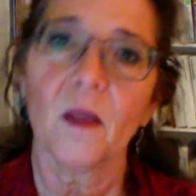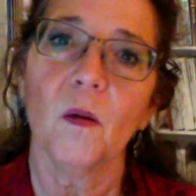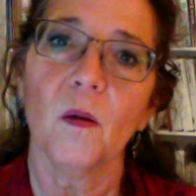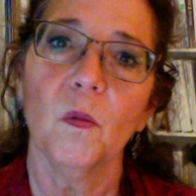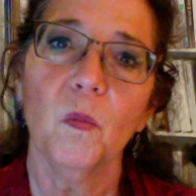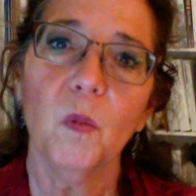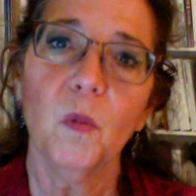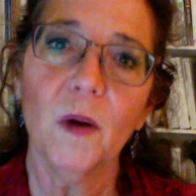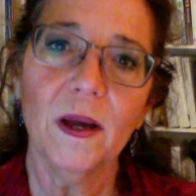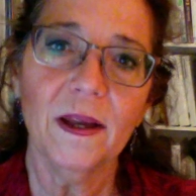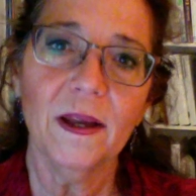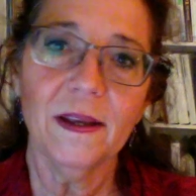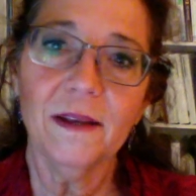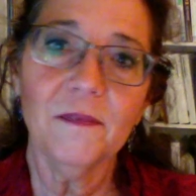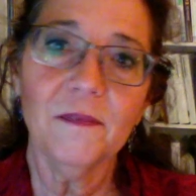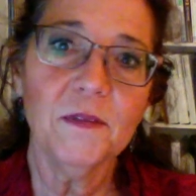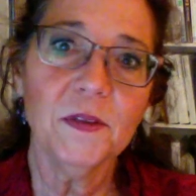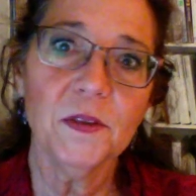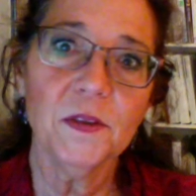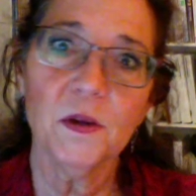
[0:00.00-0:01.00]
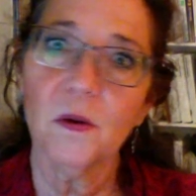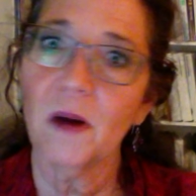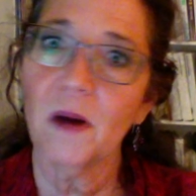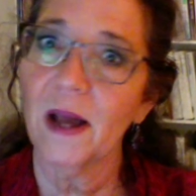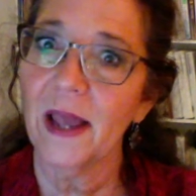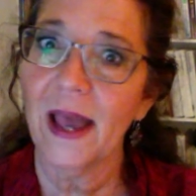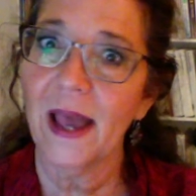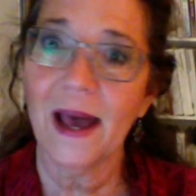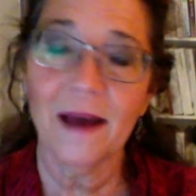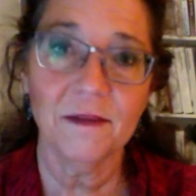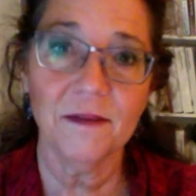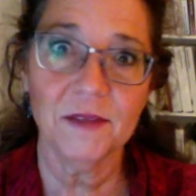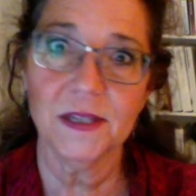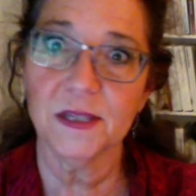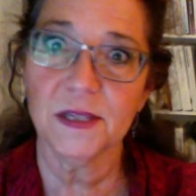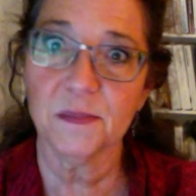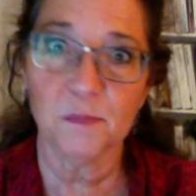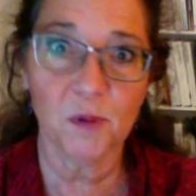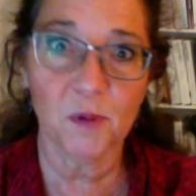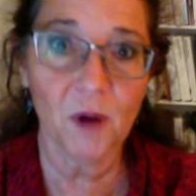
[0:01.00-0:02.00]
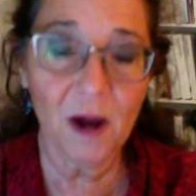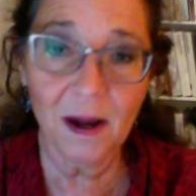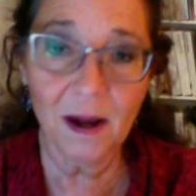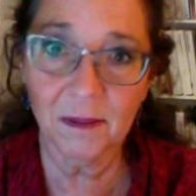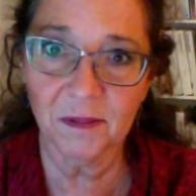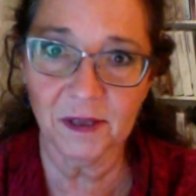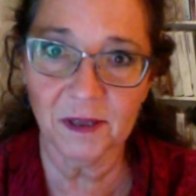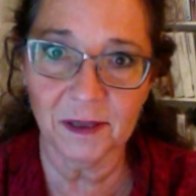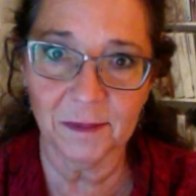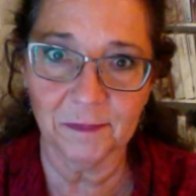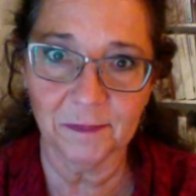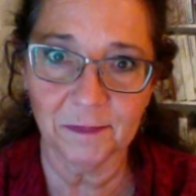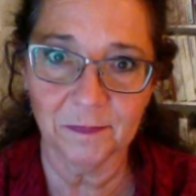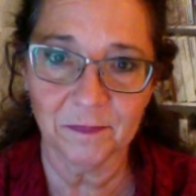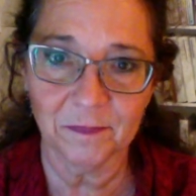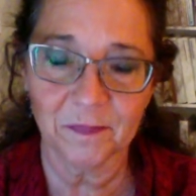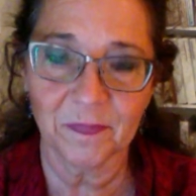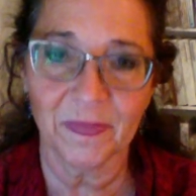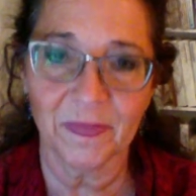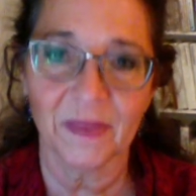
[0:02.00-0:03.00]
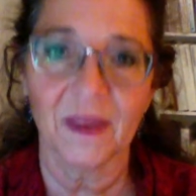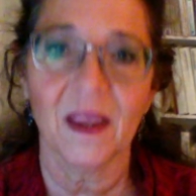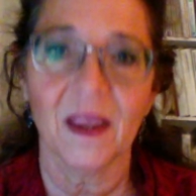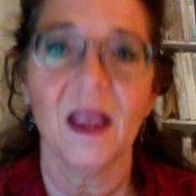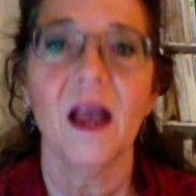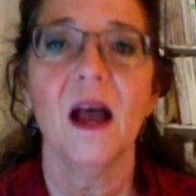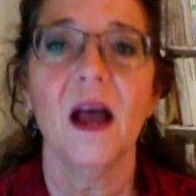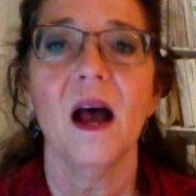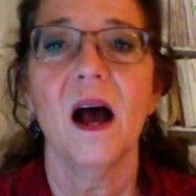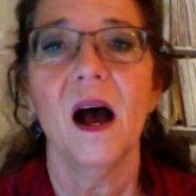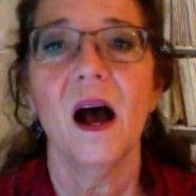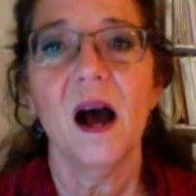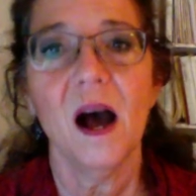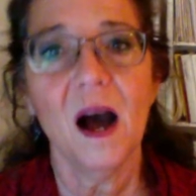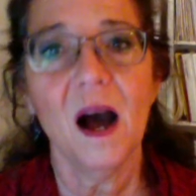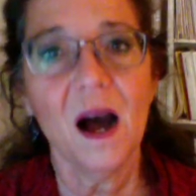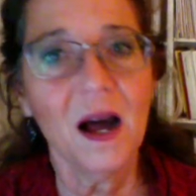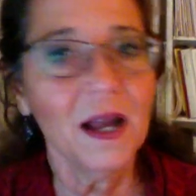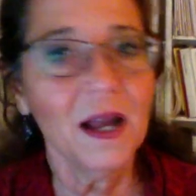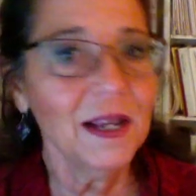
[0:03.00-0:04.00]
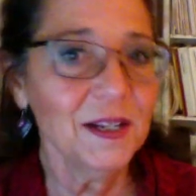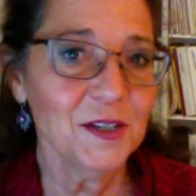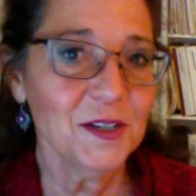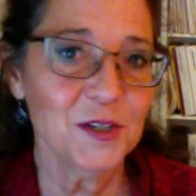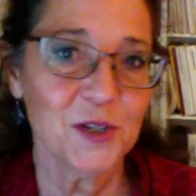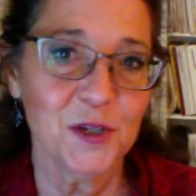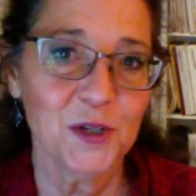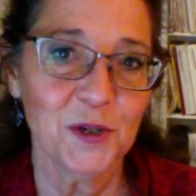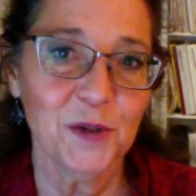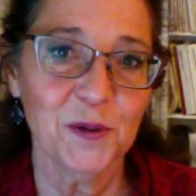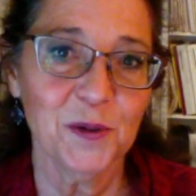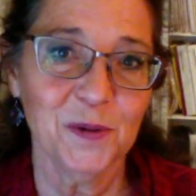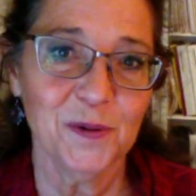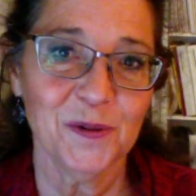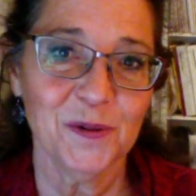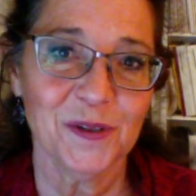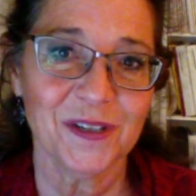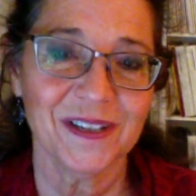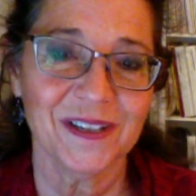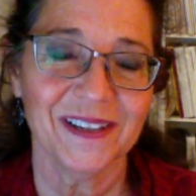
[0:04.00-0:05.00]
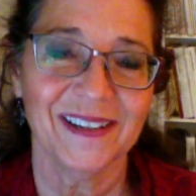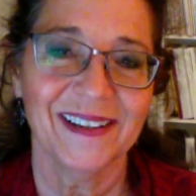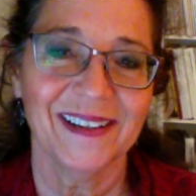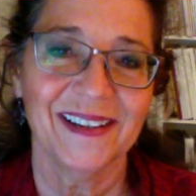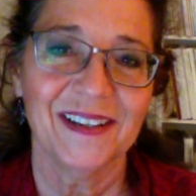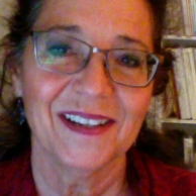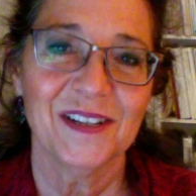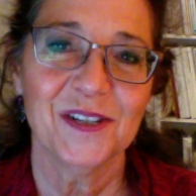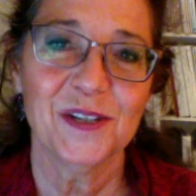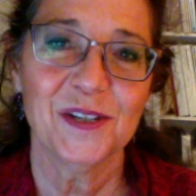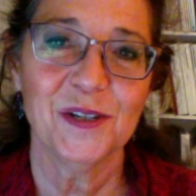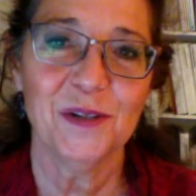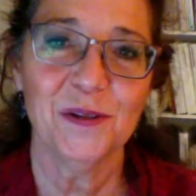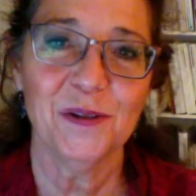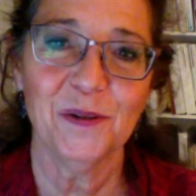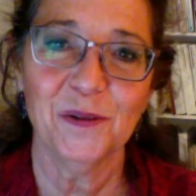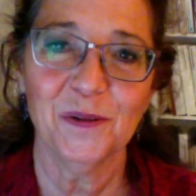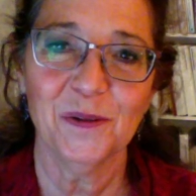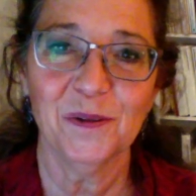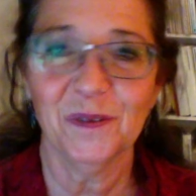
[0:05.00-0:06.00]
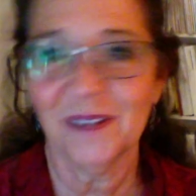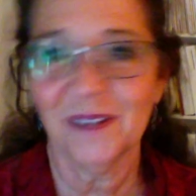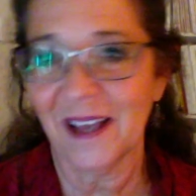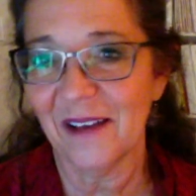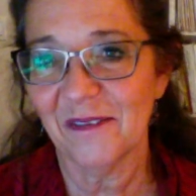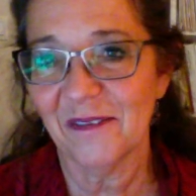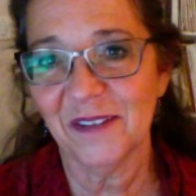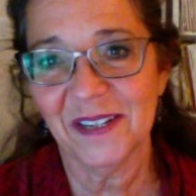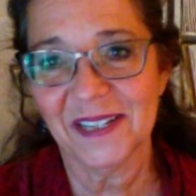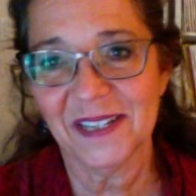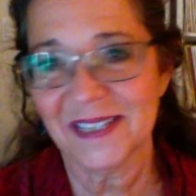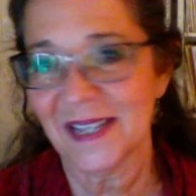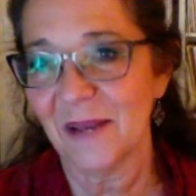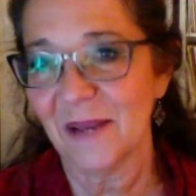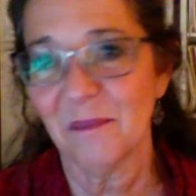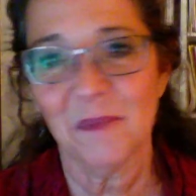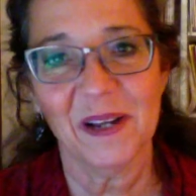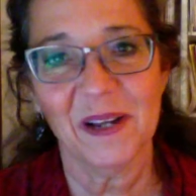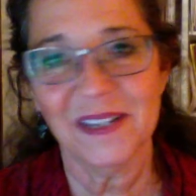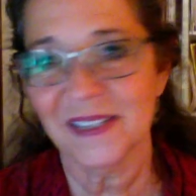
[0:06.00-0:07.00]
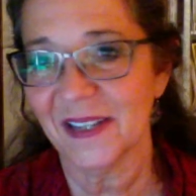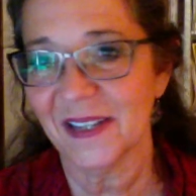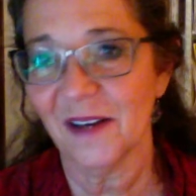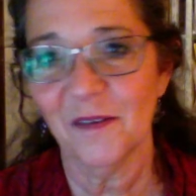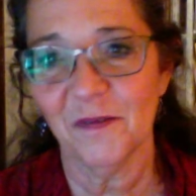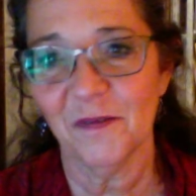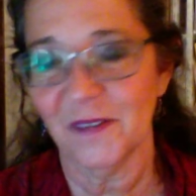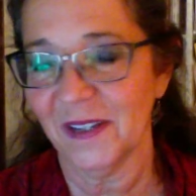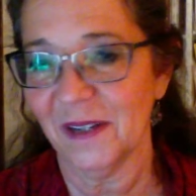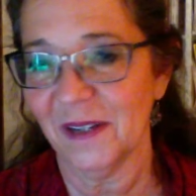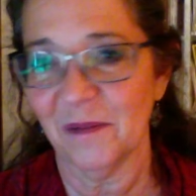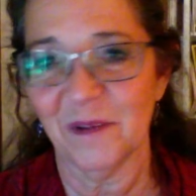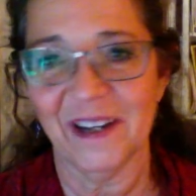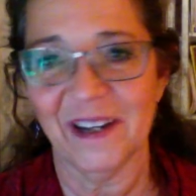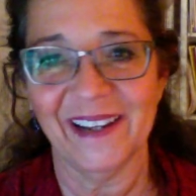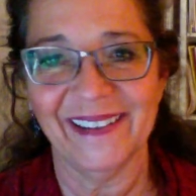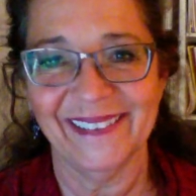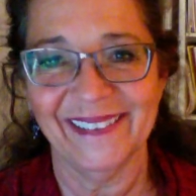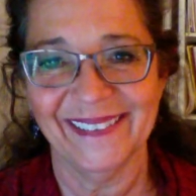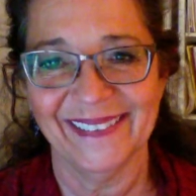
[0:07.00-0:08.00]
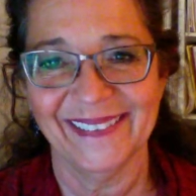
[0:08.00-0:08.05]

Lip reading: well, even though I have this problem, I choose to love and accept myself anyway.